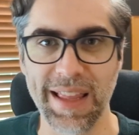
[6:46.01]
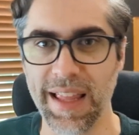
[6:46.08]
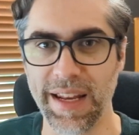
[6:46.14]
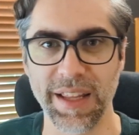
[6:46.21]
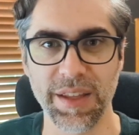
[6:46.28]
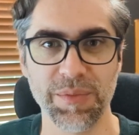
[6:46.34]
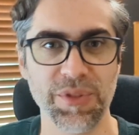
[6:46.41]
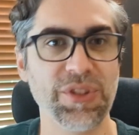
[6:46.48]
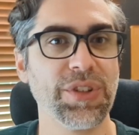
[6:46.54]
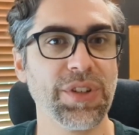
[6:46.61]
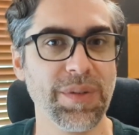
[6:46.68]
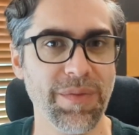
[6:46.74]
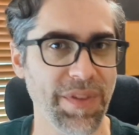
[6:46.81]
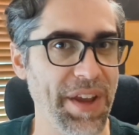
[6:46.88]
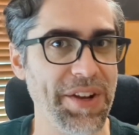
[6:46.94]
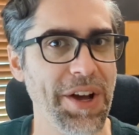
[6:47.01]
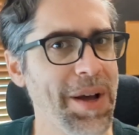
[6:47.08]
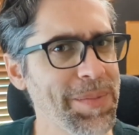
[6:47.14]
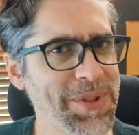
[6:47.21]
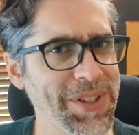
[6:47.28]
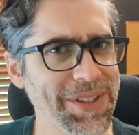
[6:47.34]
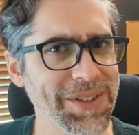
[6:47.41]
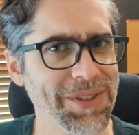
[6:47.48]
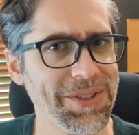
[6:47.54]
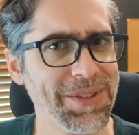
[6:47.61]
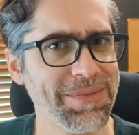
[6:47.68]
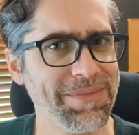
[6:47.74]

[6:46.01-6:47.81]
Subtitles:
letting them circumvent obstacles.